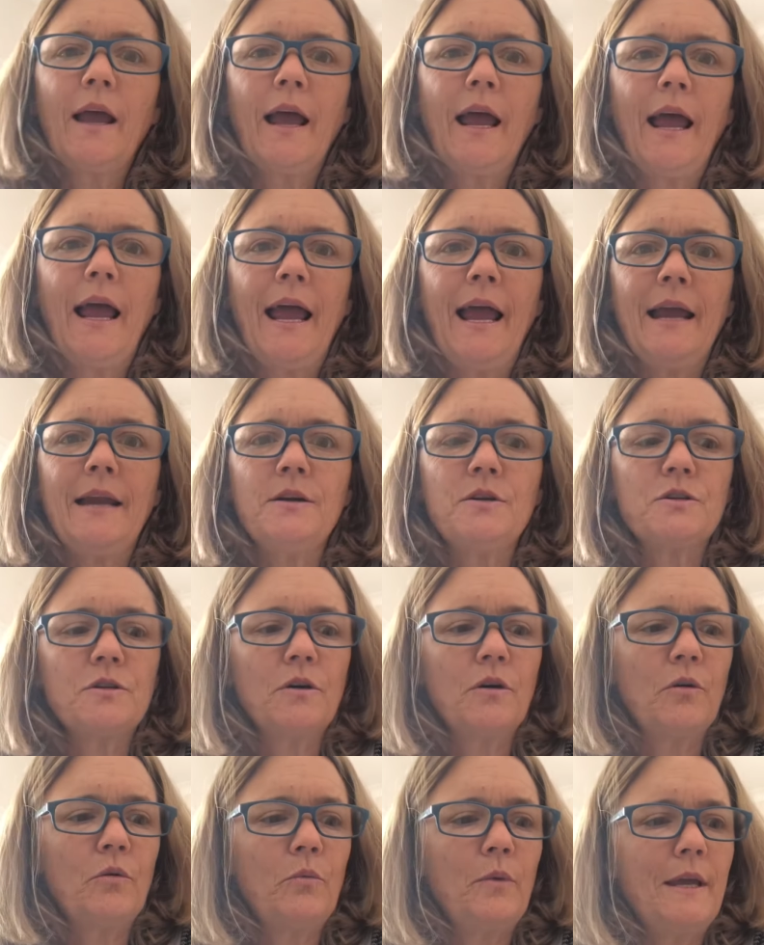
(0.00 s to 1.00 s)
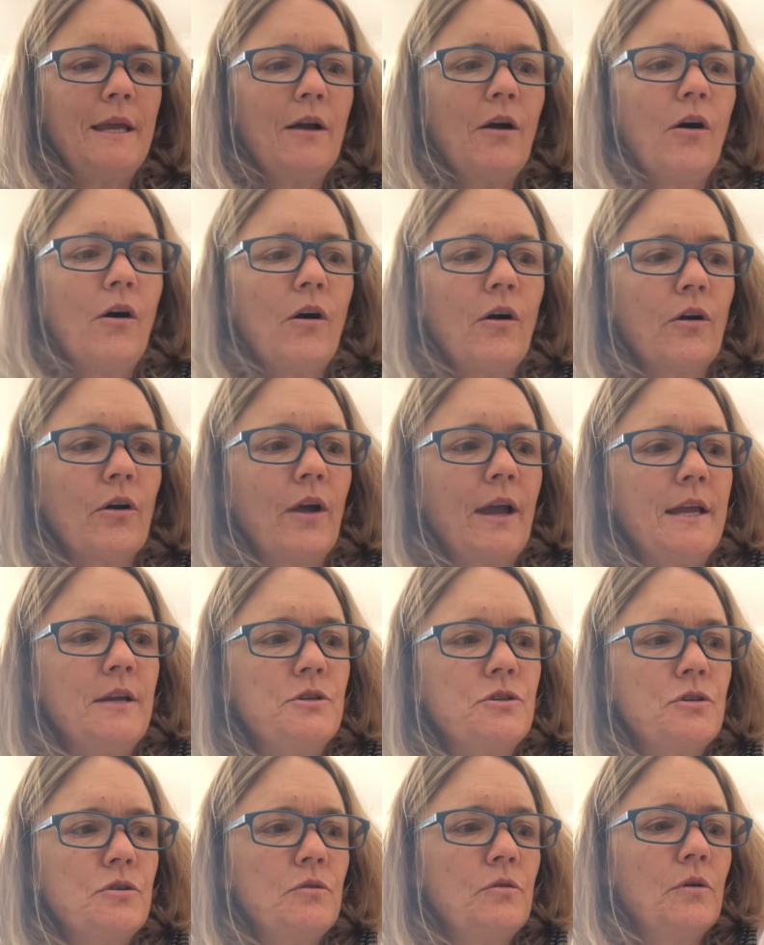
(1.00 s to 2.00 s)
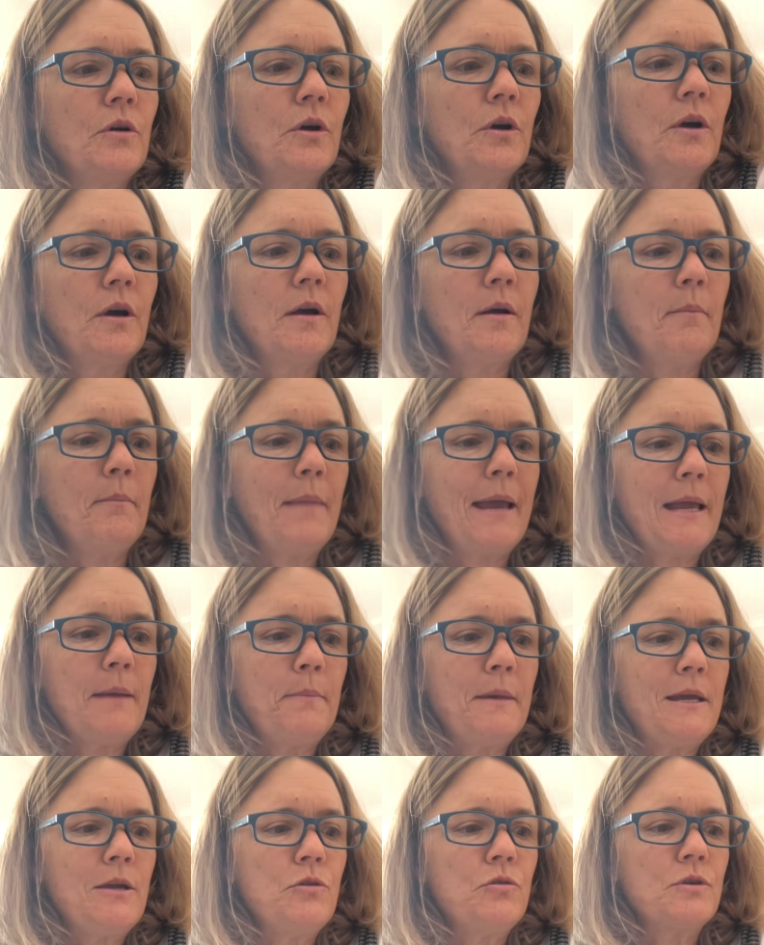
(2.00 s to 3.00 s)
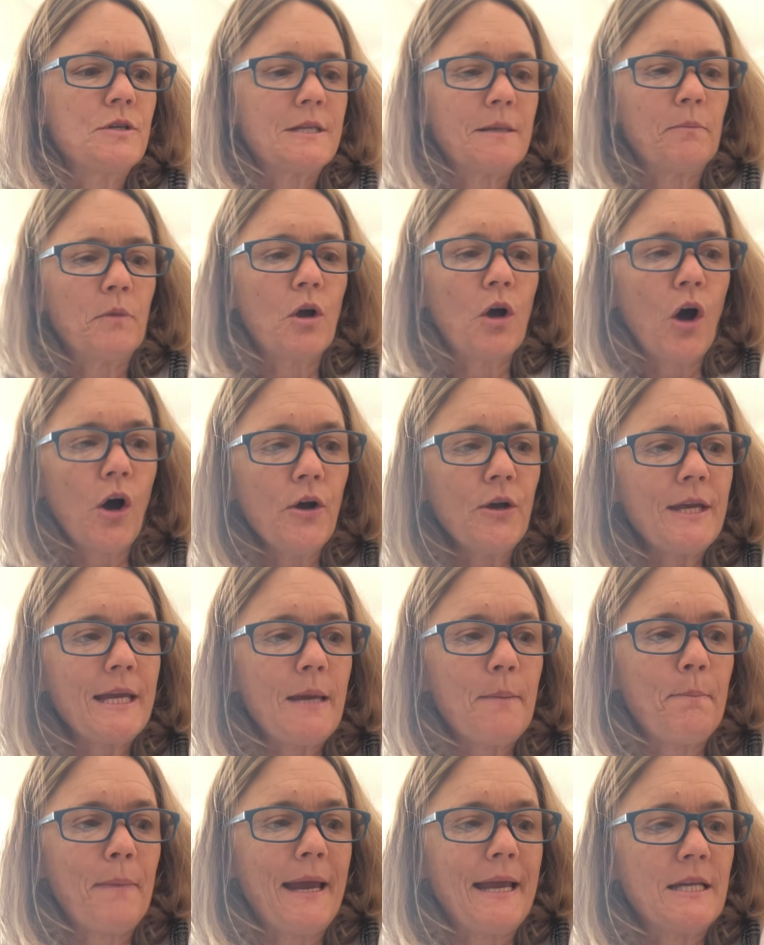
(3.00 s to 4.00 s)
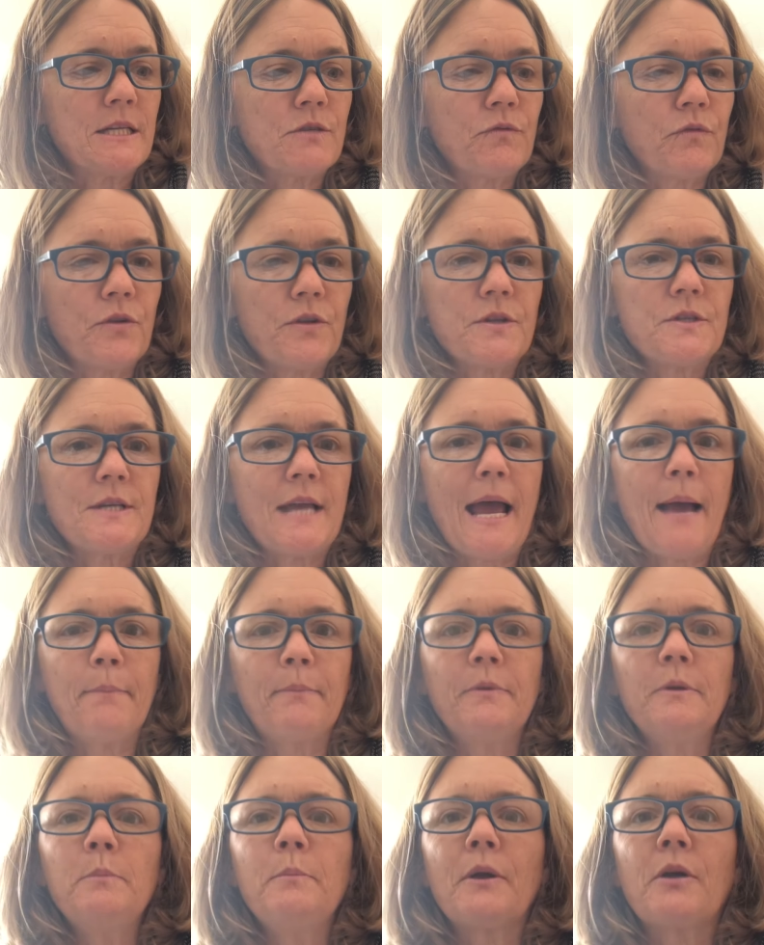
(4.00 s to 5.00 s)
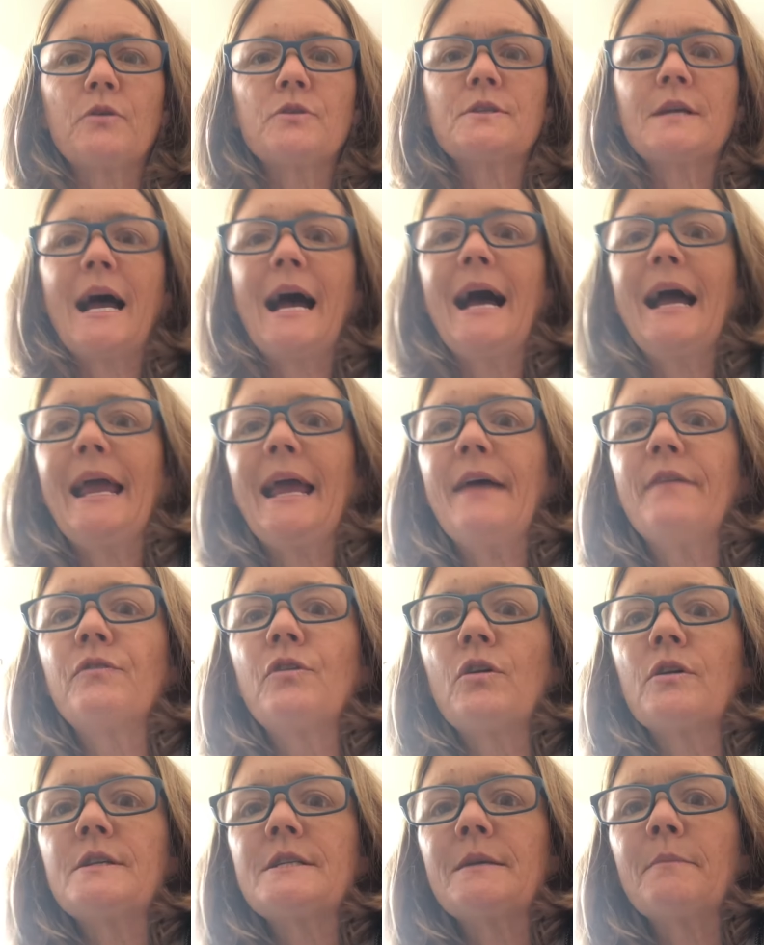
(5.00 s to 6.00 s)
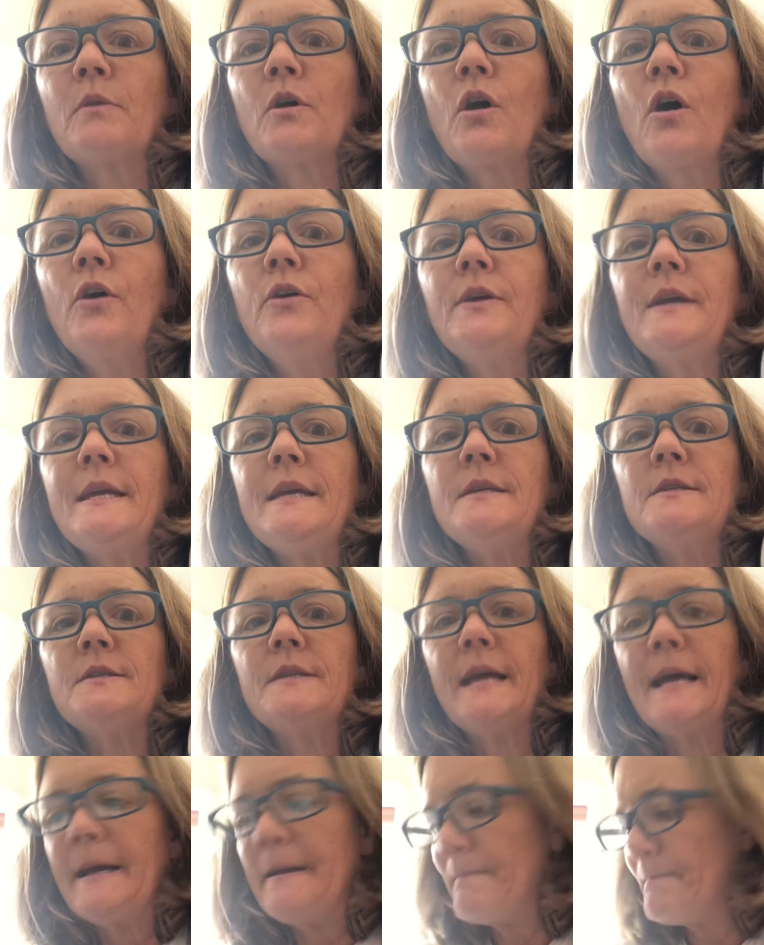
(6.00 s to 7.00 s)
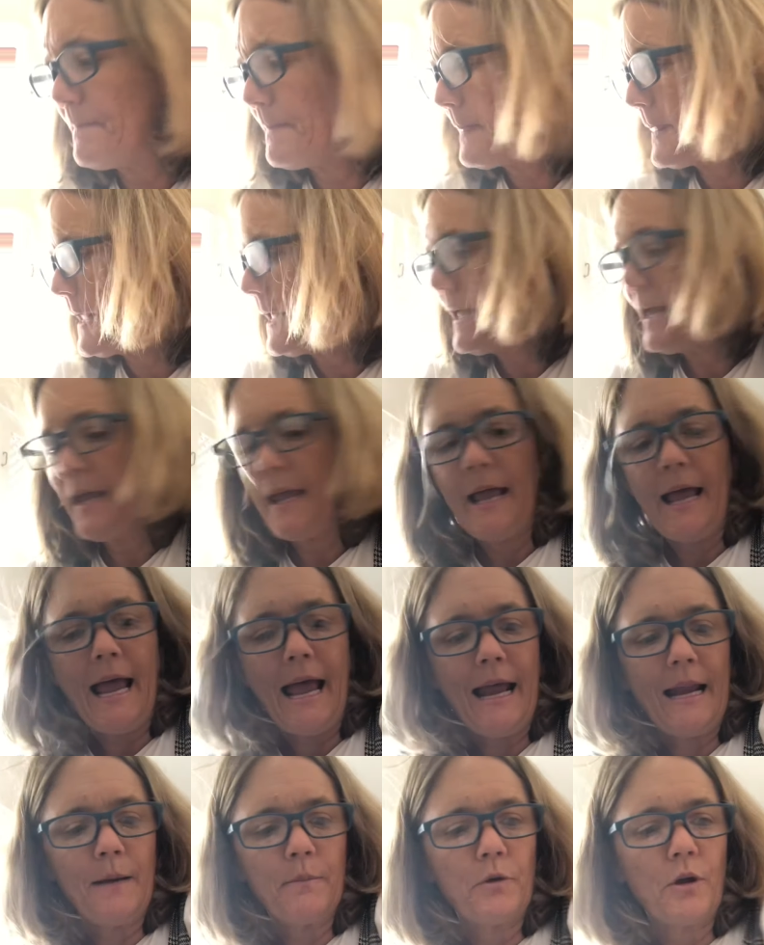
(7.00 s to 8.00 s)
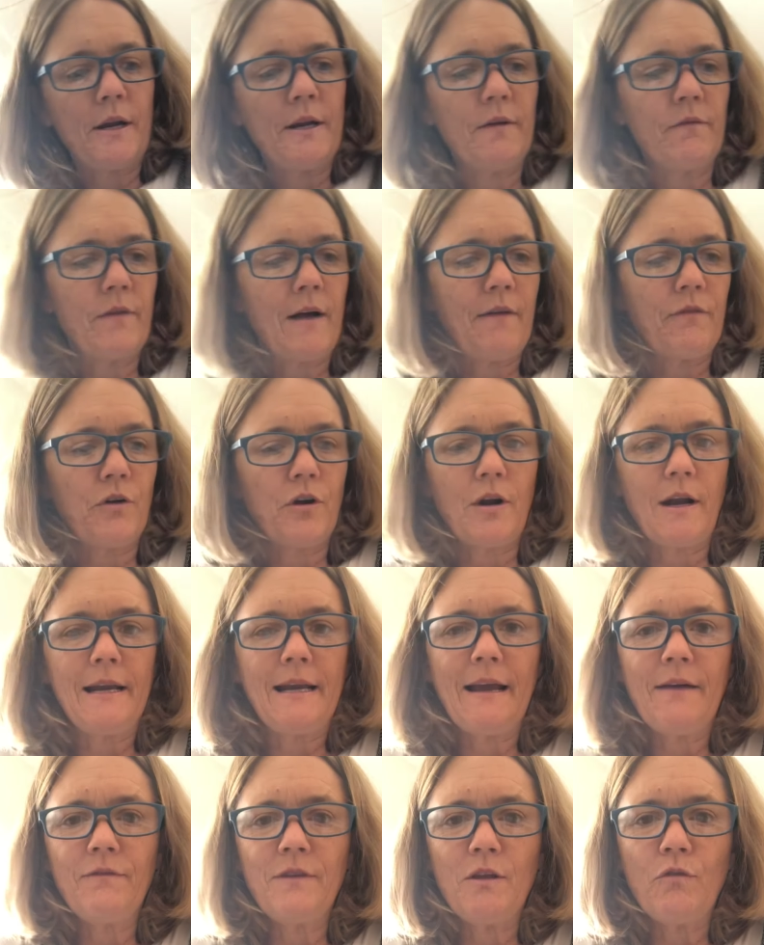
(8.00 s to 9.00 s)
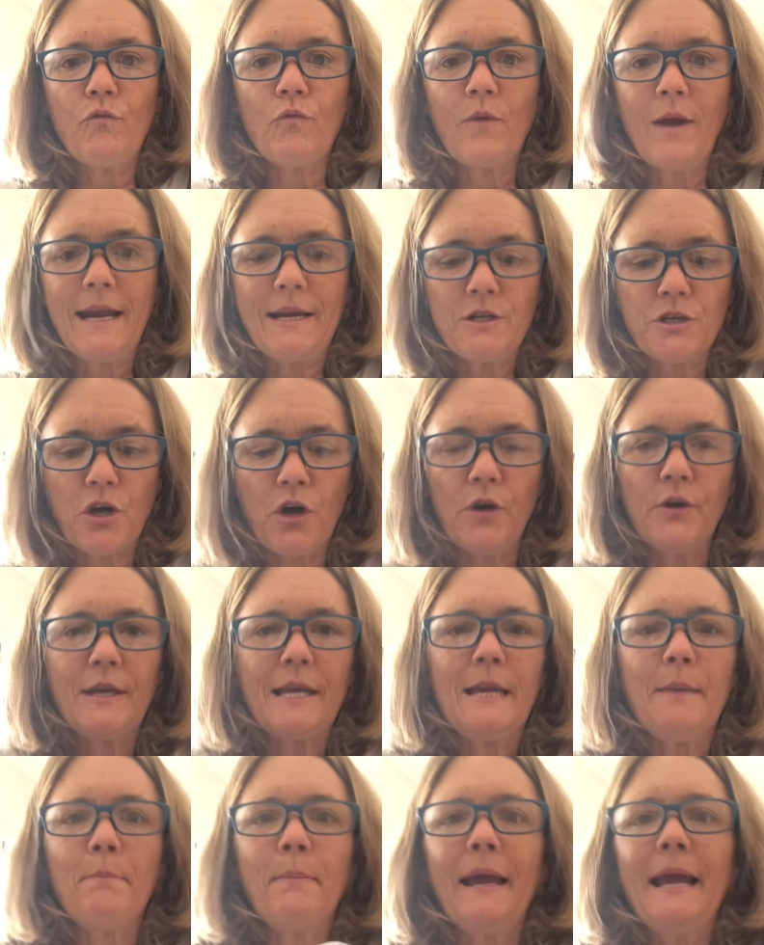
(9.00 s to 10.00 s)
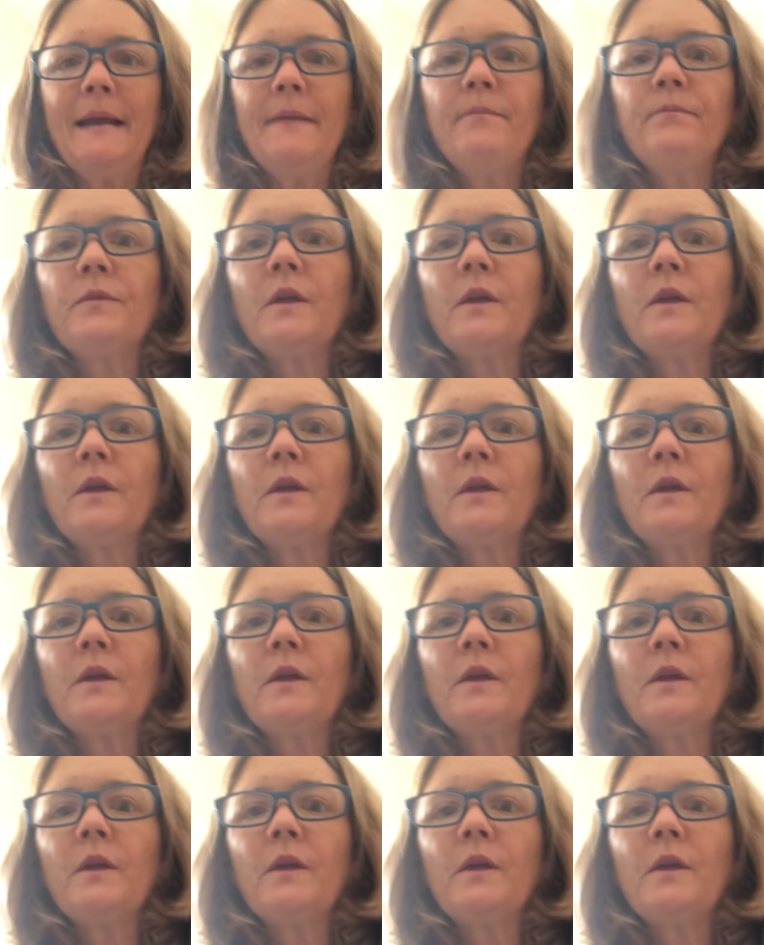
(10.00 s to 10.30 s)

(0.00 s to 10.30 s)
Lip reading: And we are going to maybe use some Koki pens for this apple because I have got some Kokis here. And I've got a lovely red Koki pen